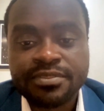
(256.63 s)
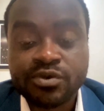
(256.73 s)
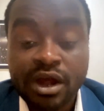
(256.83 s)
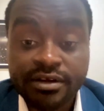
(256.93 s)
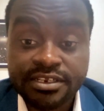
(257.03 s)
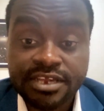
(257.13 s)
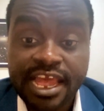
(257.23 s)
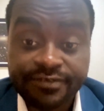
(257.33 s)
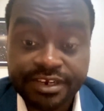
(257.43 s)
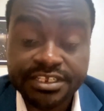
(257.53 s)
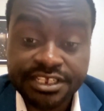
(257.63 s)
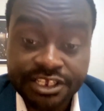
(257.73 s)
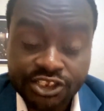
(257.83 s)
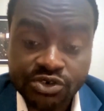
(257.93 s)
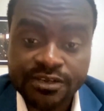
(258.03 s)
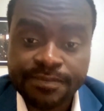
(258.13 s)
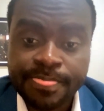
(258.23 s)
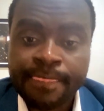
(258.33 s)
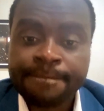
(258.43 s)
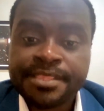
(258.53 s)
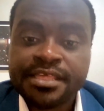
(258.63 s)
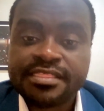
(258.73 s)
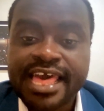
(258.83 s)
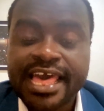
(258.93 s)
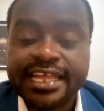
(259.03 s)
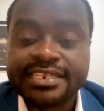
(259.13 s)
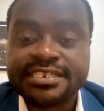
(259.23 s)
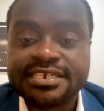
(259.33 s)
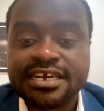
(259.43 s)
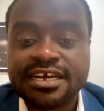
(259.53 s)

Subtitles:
throughout Africa's history that